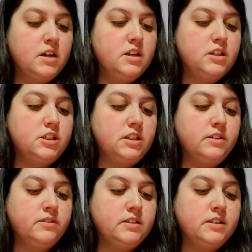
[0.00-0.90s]
she
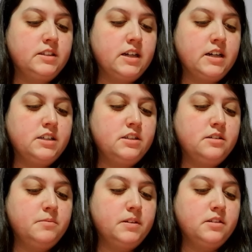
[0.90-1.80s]
was attached to
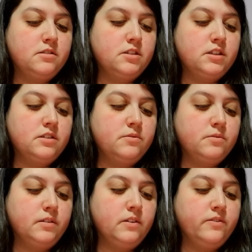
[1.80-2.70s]
me, so she'd
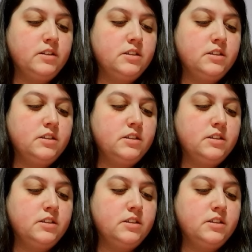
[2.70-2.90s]
even